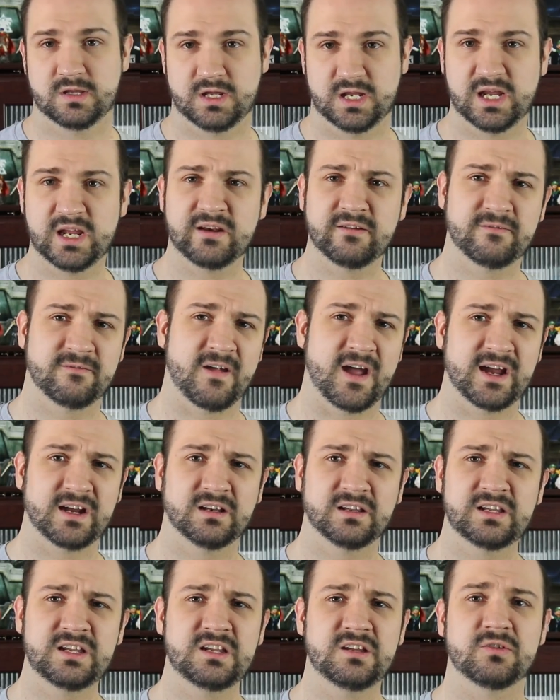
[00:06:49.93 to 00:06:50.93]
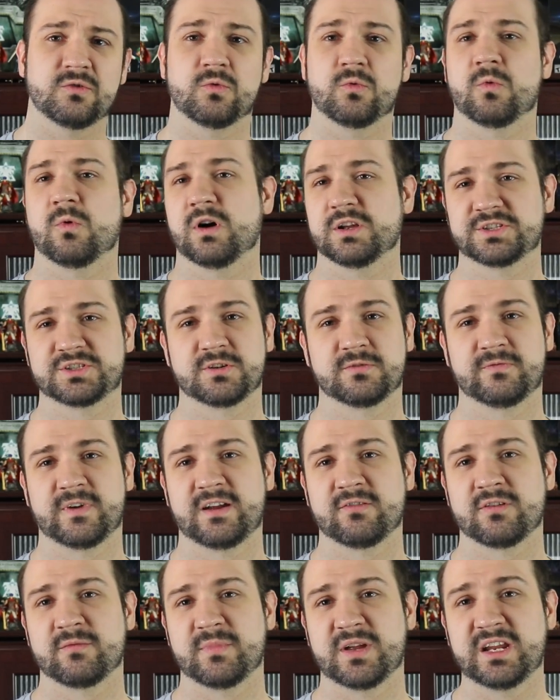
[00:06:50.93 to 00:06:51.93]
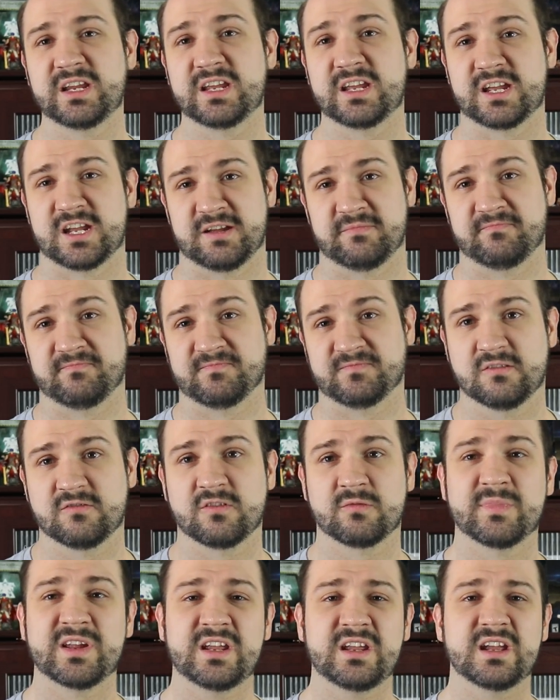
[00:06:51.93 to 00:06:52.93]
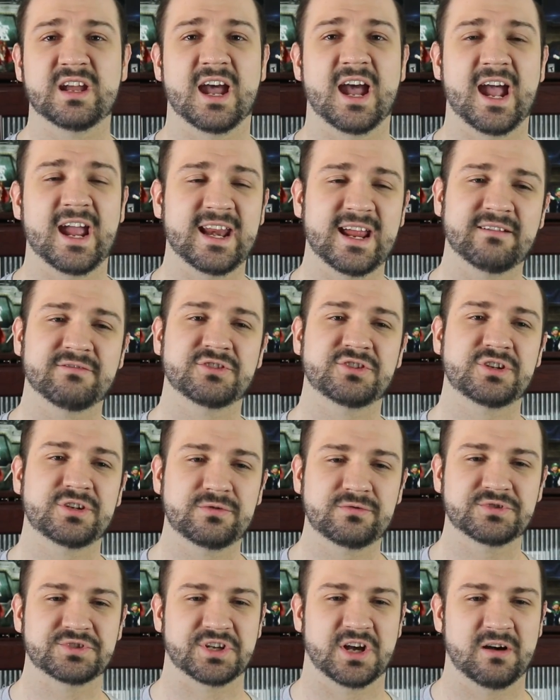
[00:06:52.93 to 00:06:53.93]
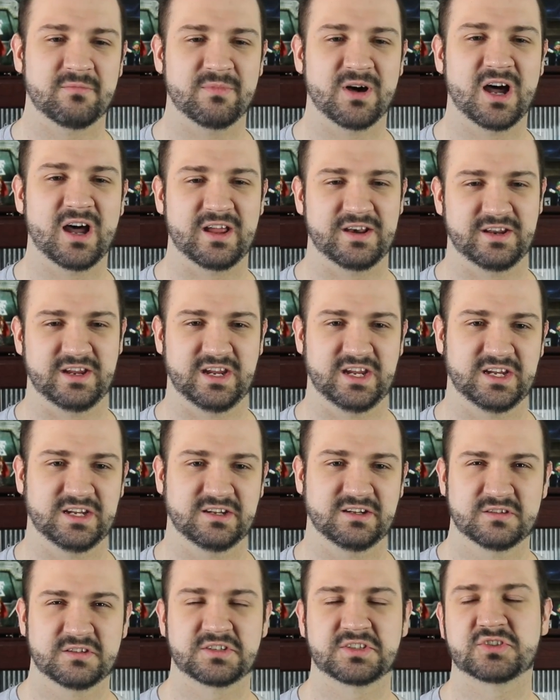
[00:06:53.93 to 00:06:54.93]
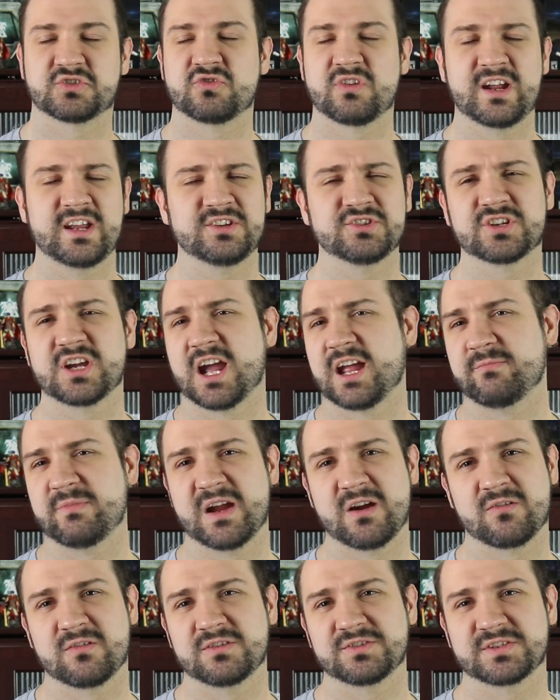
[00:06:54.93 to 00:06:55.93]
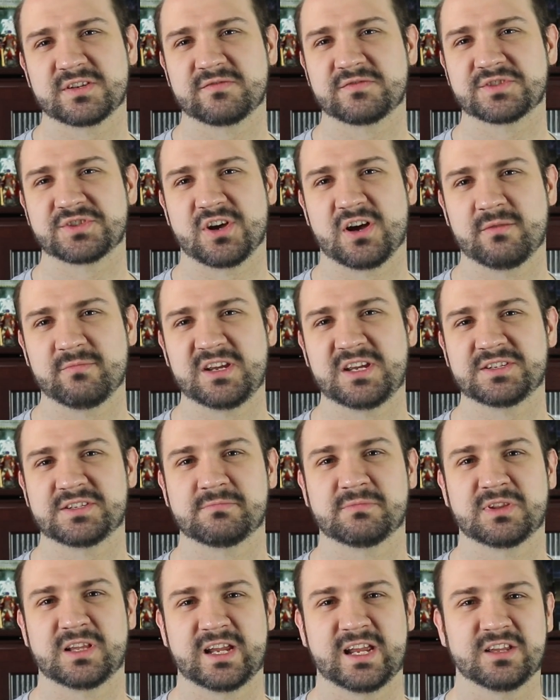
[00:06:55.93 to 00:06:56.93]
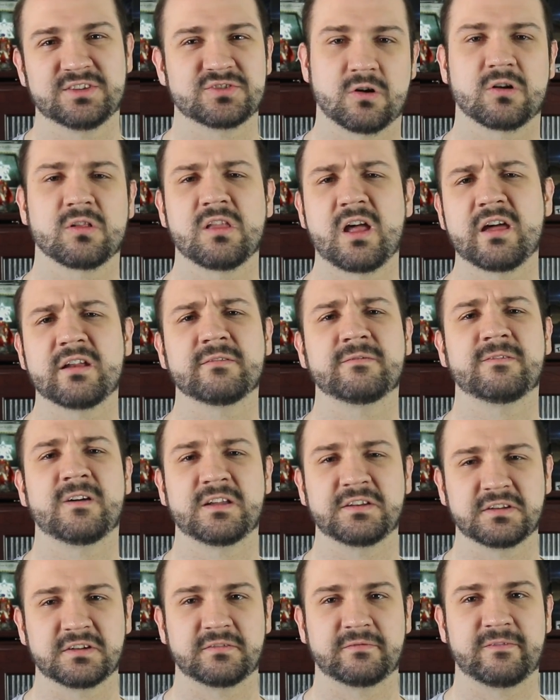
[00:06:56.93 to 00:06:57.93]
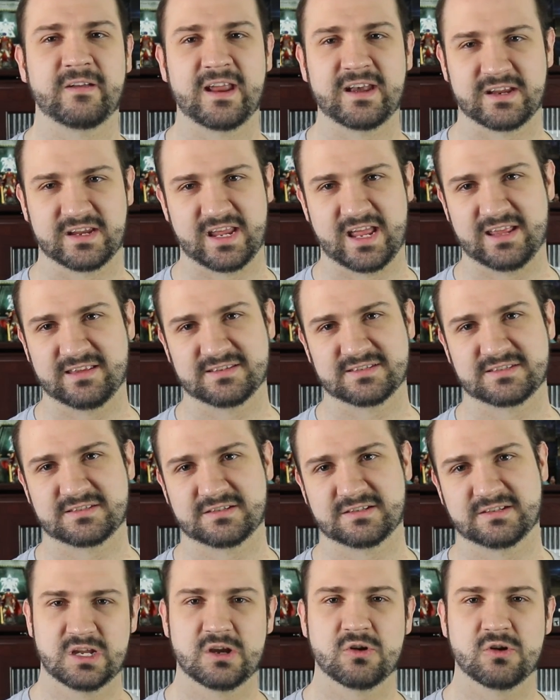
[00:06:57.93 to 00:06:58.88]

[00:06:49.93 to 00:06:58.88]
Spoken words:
And finally, what's your favorite minigame? For me, I'd have to choose Zombotany. The strange chimeras of zombies and plants are a lot of fun to defend against.